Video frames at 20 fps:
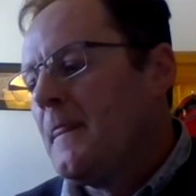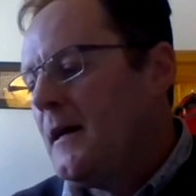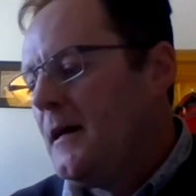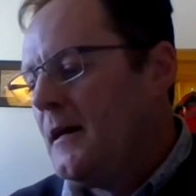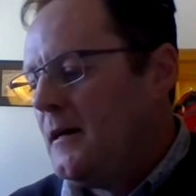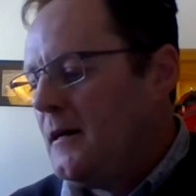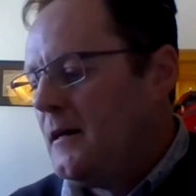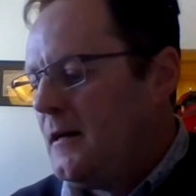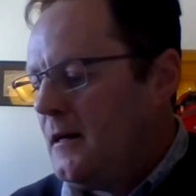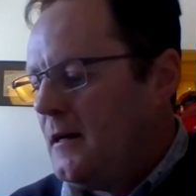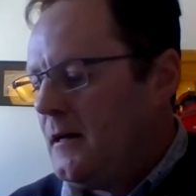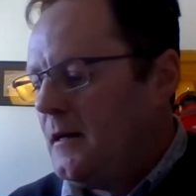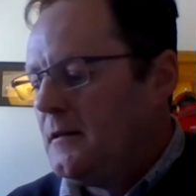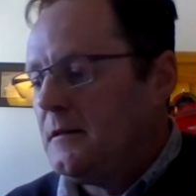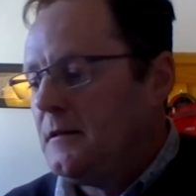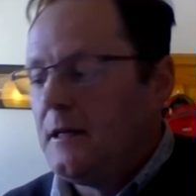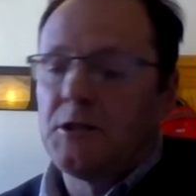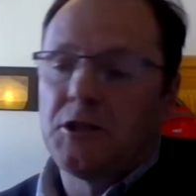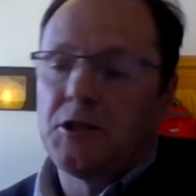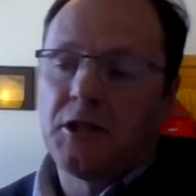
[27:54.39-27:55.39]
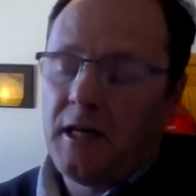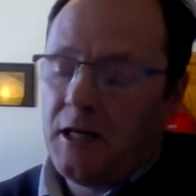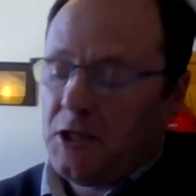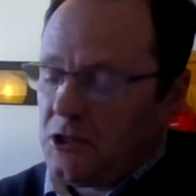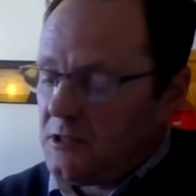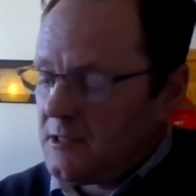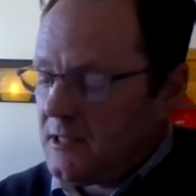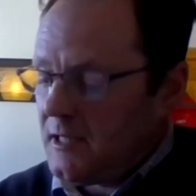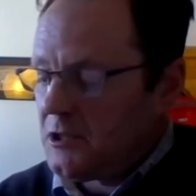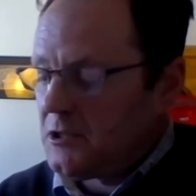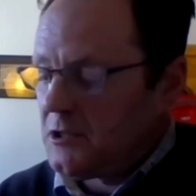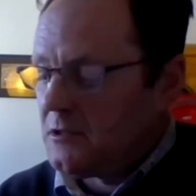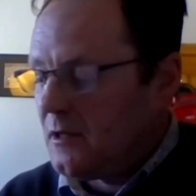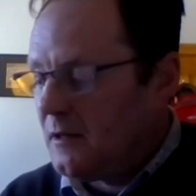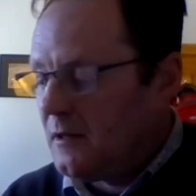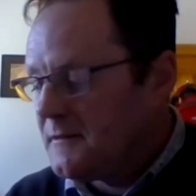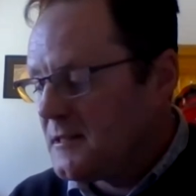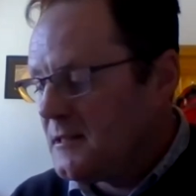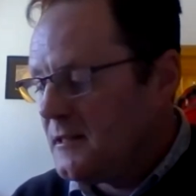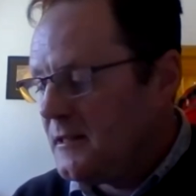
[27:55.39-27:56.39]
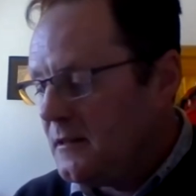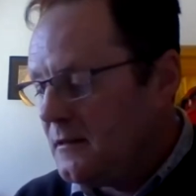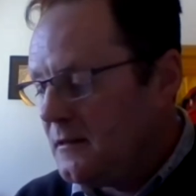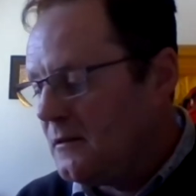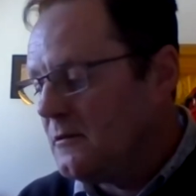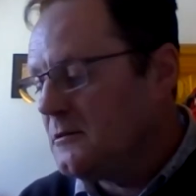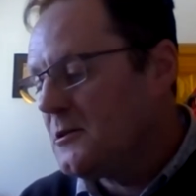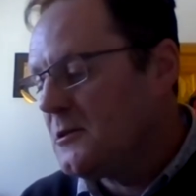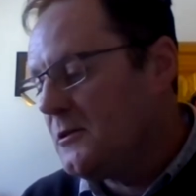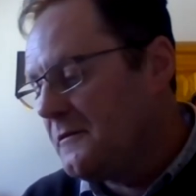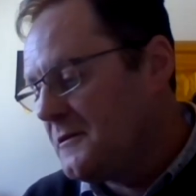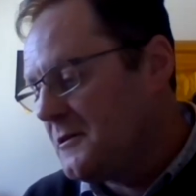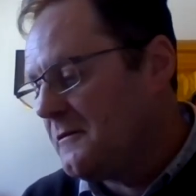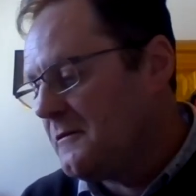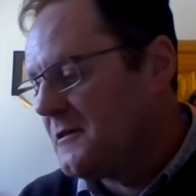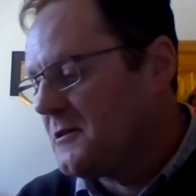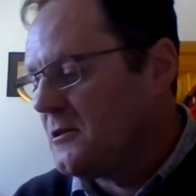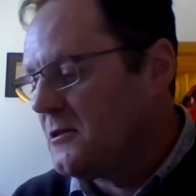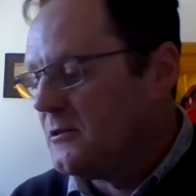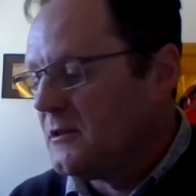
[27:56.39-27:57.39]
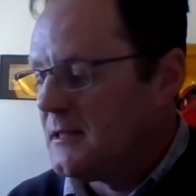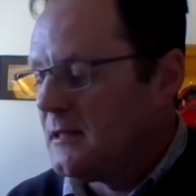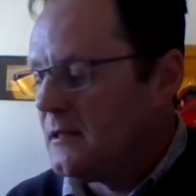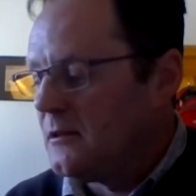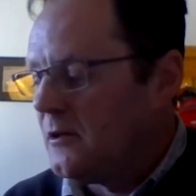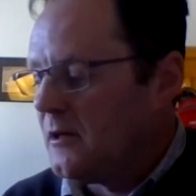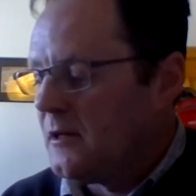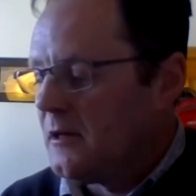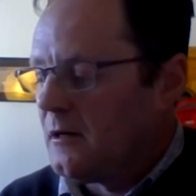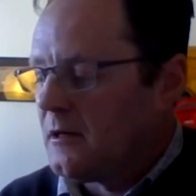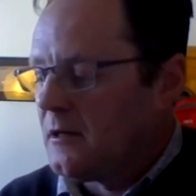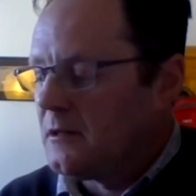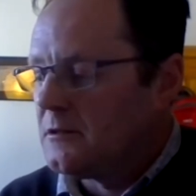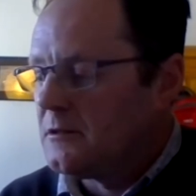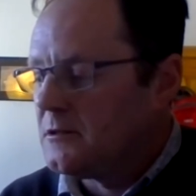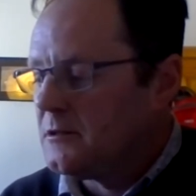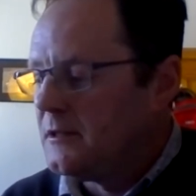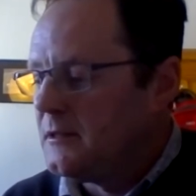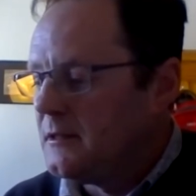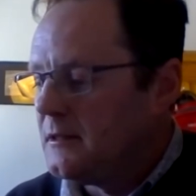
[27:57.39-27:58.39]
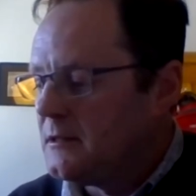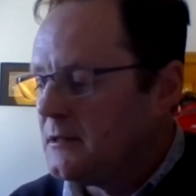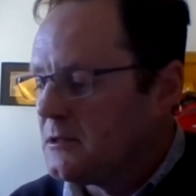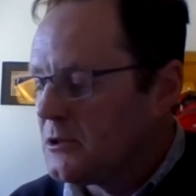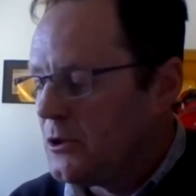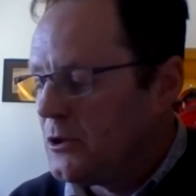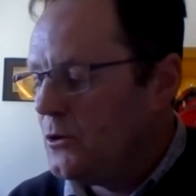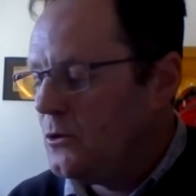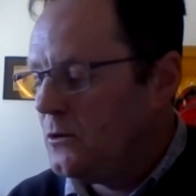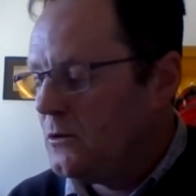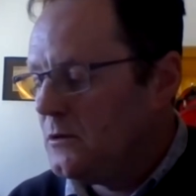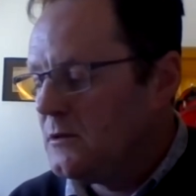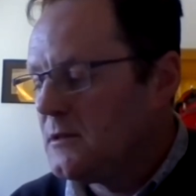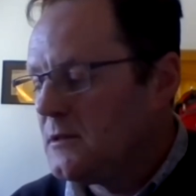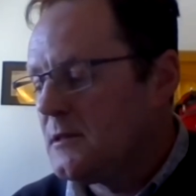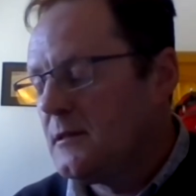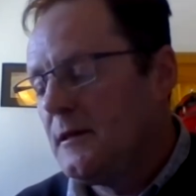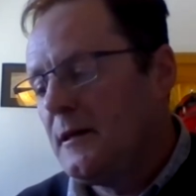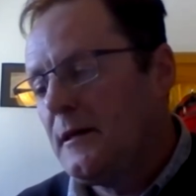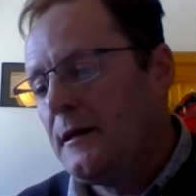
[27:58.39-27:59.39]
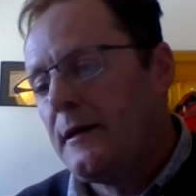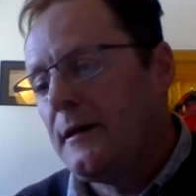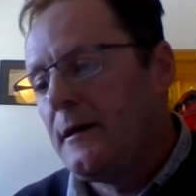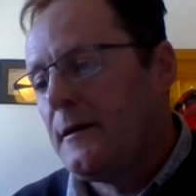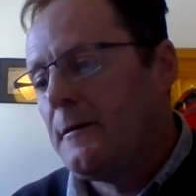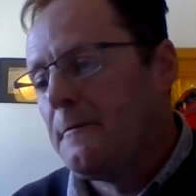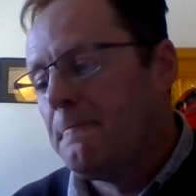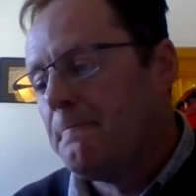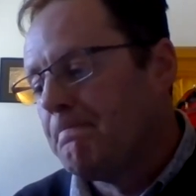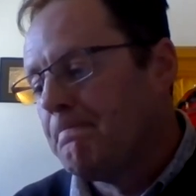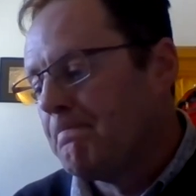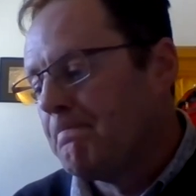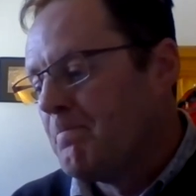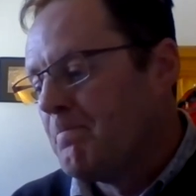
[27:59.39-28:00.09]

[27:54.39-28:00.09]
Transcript: The education section, obviously, also stuff has been still going on in schools. And